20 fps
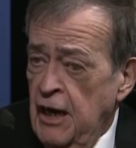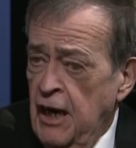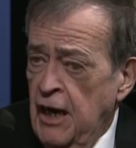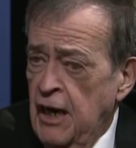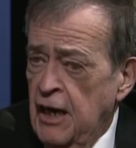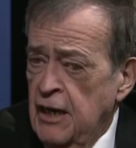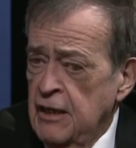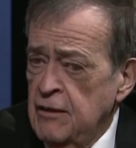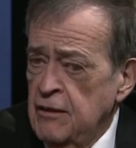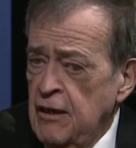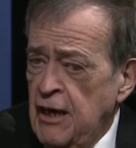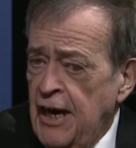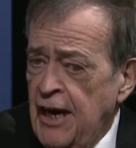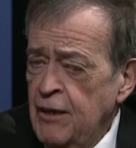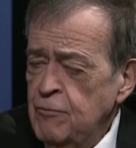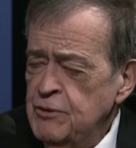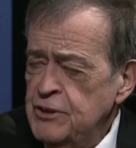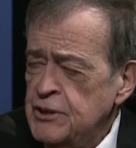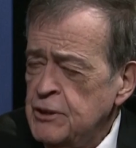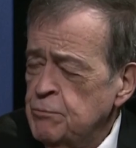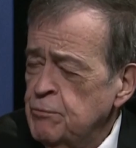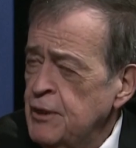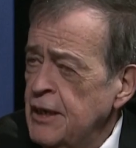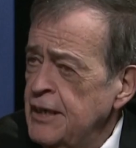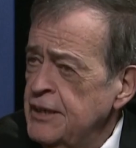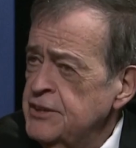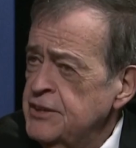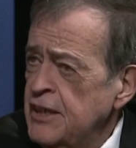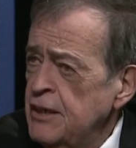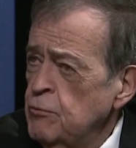Uh, I was
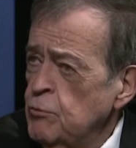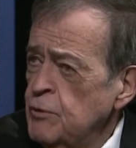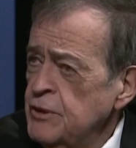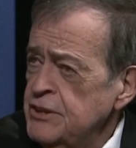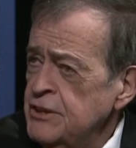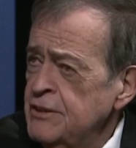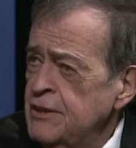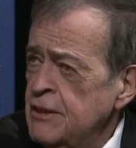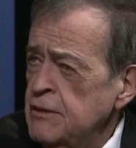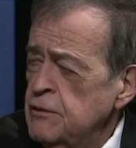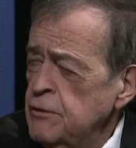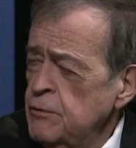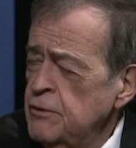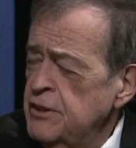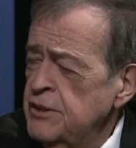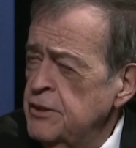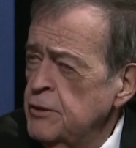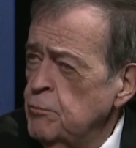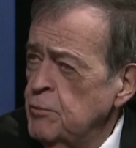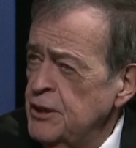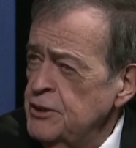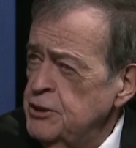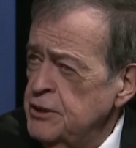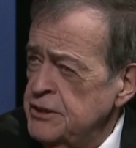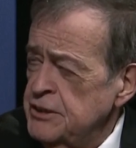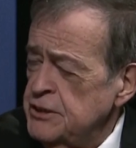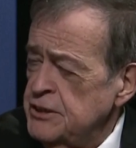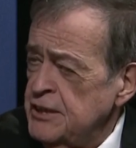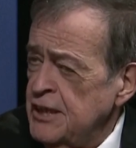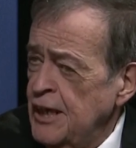surprised that it wasn't included in the budget
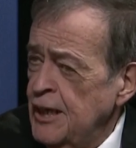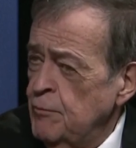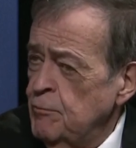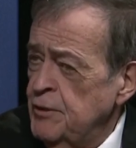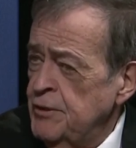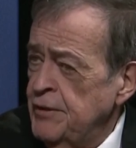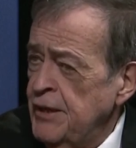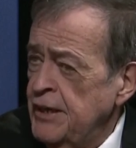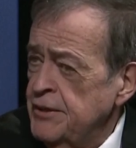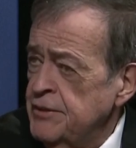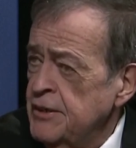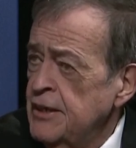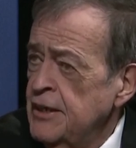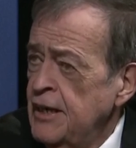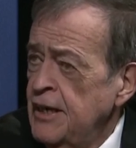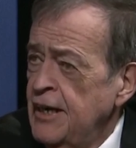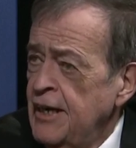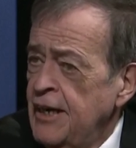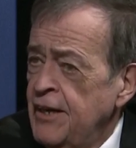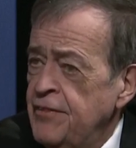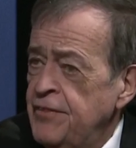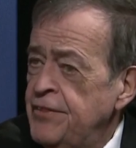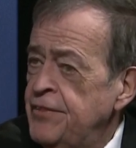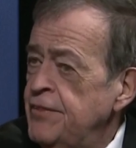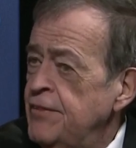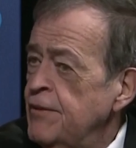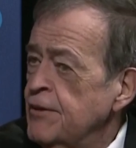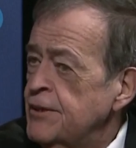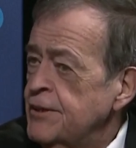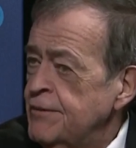this time and that
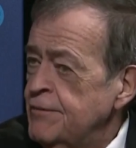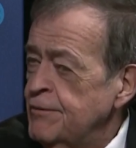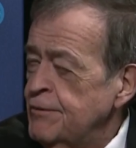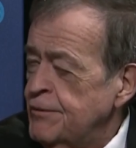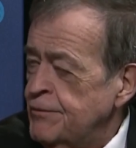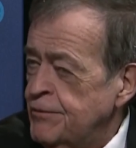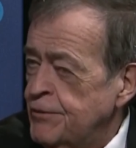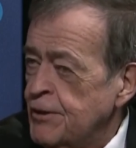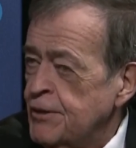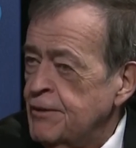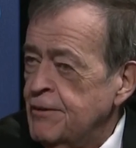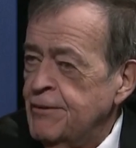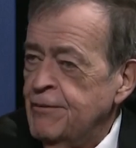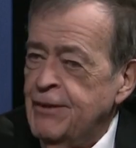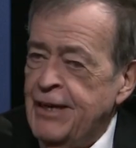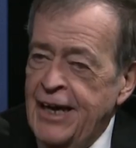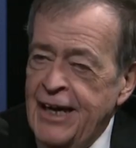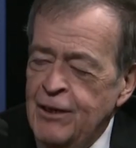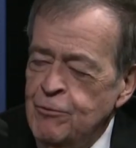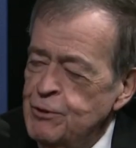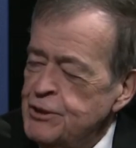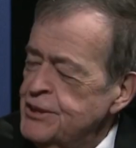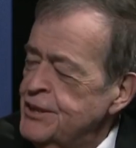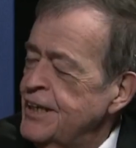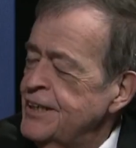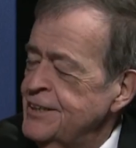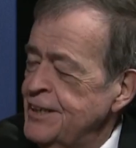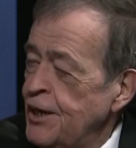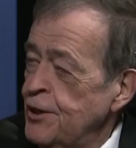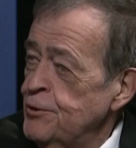the can was
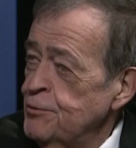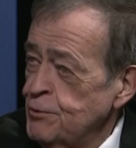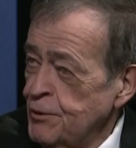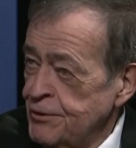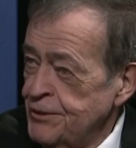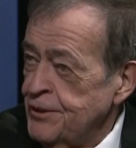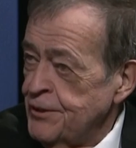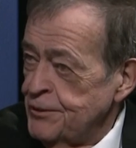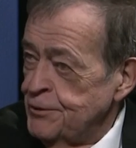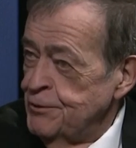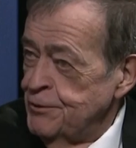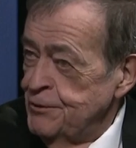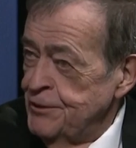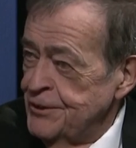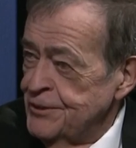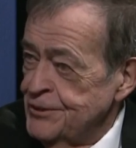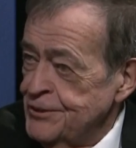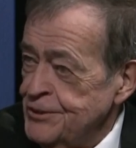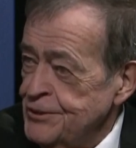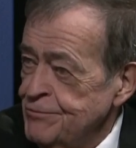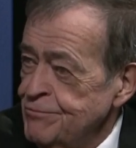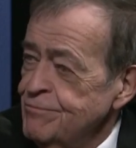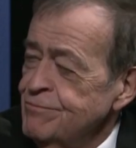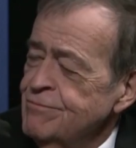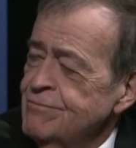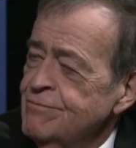kicked down the road another two years.